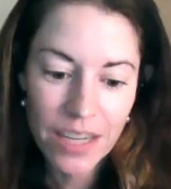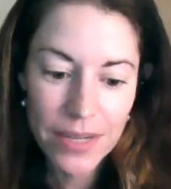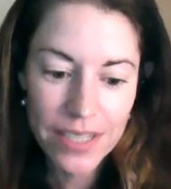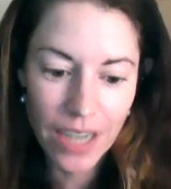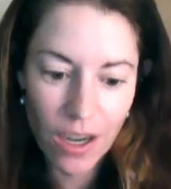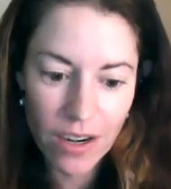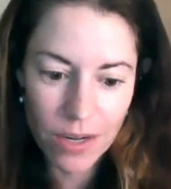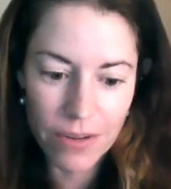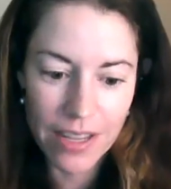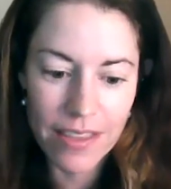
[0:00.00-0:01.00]
It can be scary
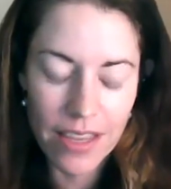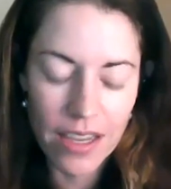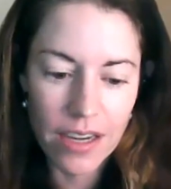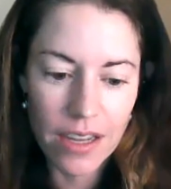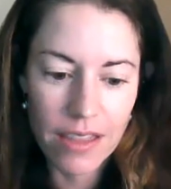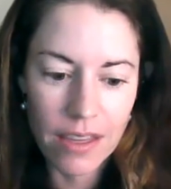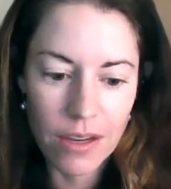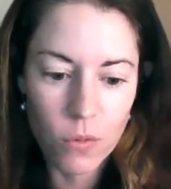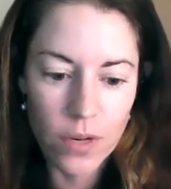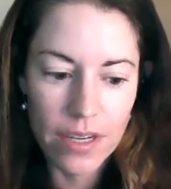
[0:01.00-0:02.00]
to rethink. And I
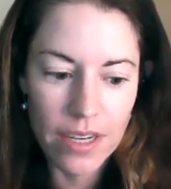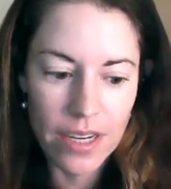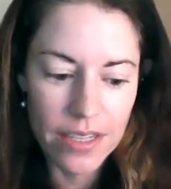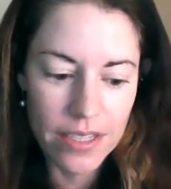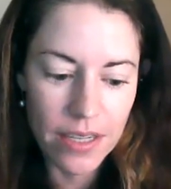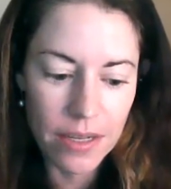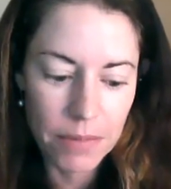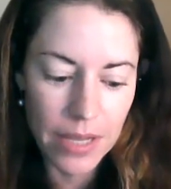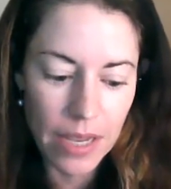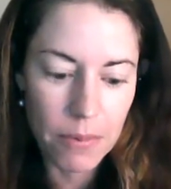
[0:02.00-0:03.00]
think we need
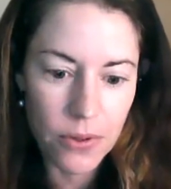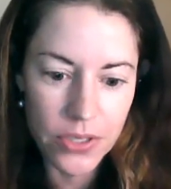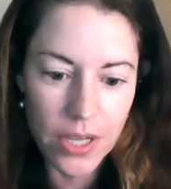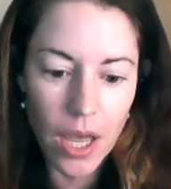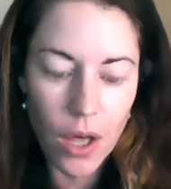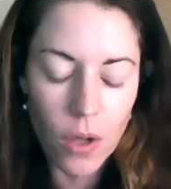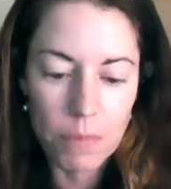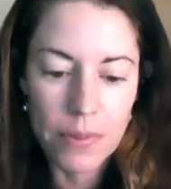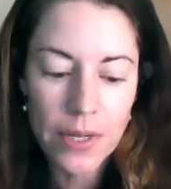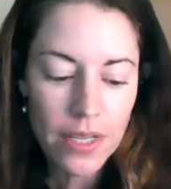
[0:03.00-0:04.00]
to be able to help